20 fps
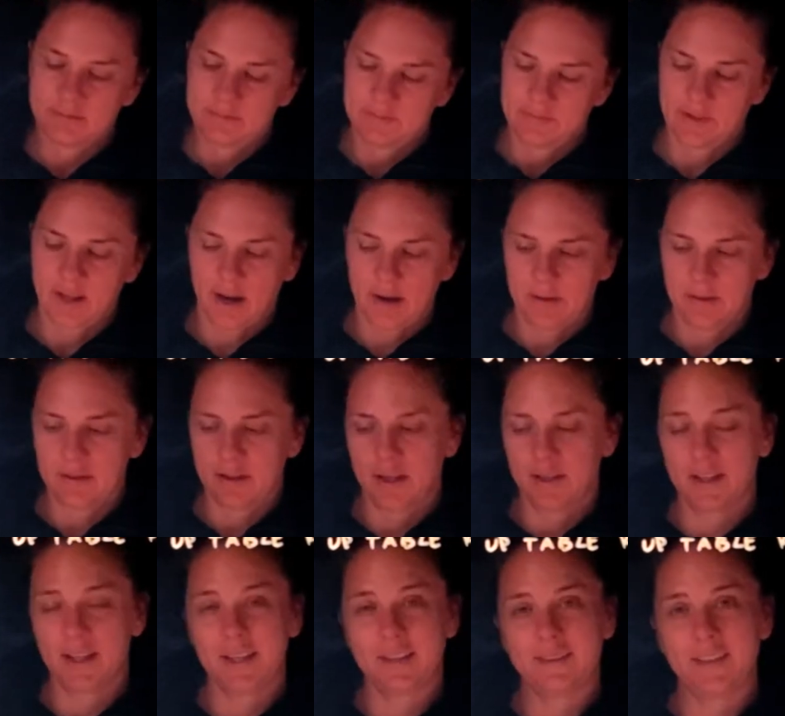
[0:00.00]
Now, in
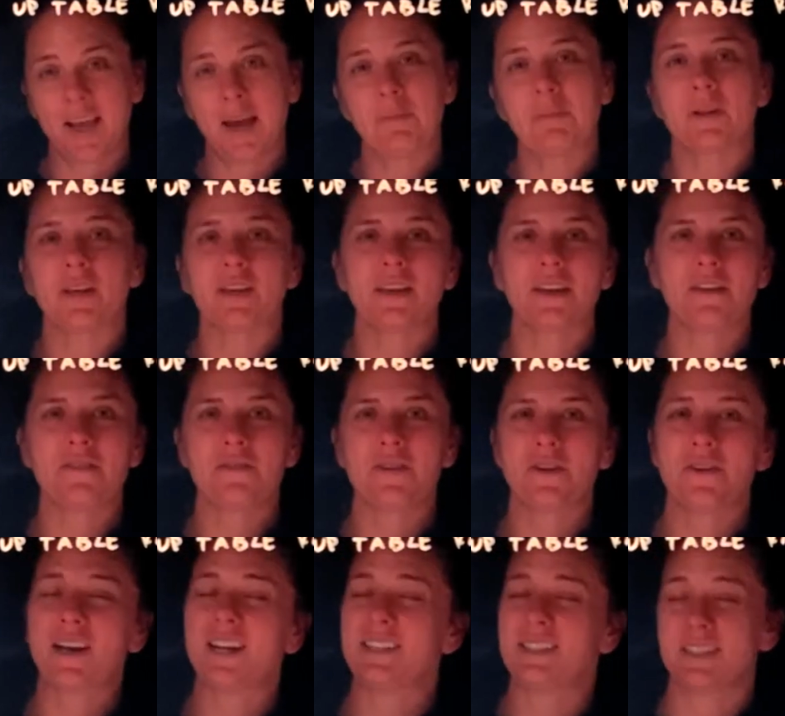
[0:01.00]
the example I gave
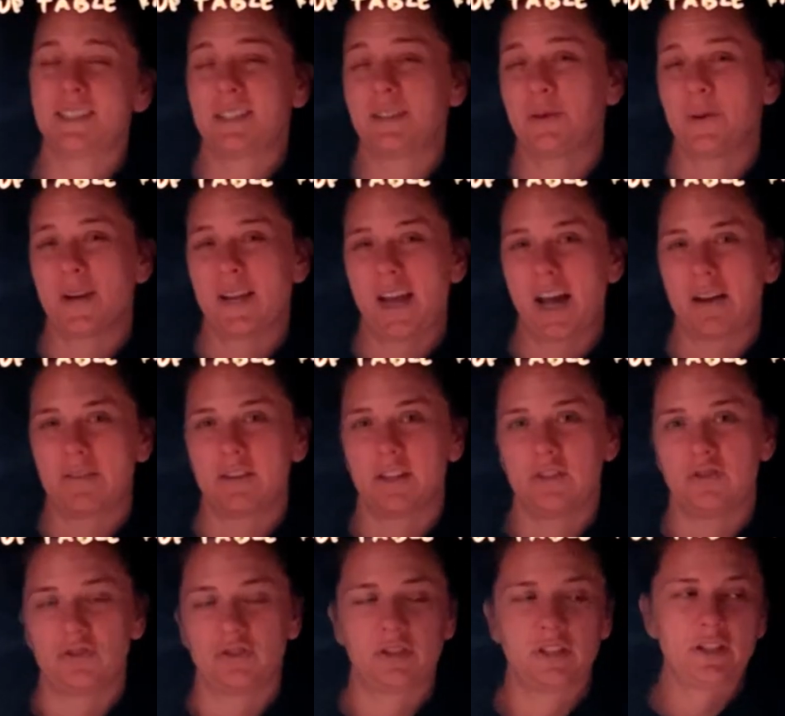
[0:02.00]
here, I didn't quite have
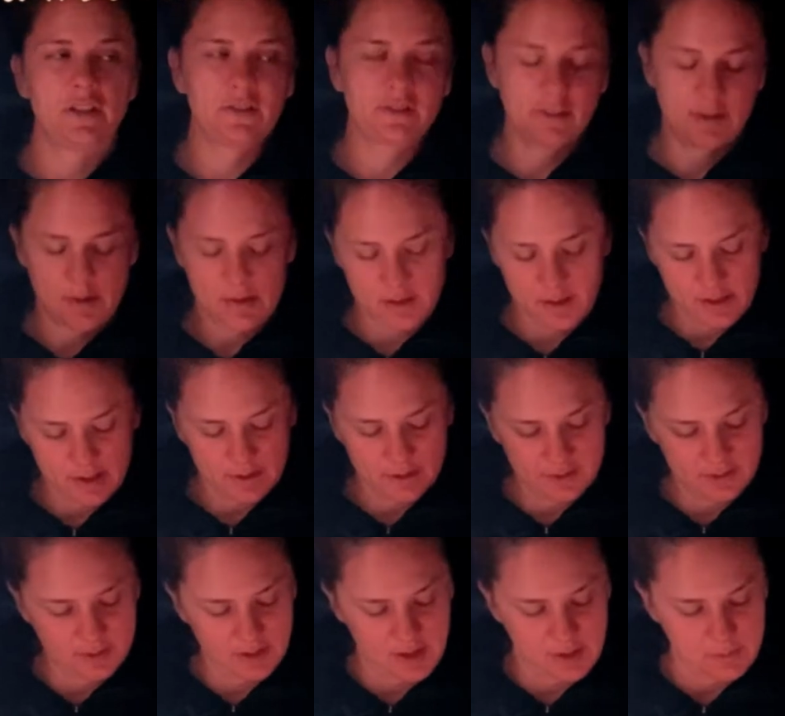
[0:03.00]
100 years.
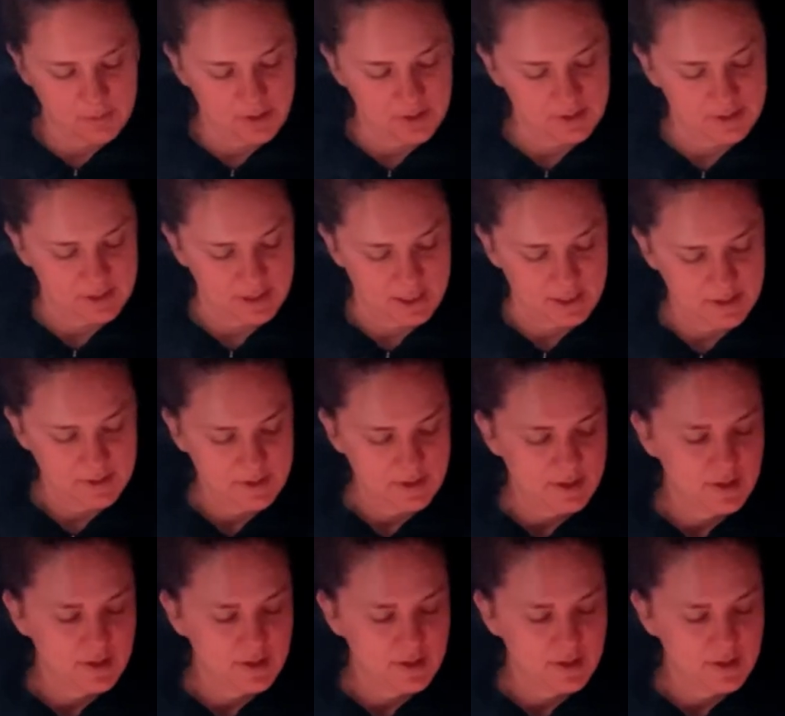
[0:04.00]
Let's say we did.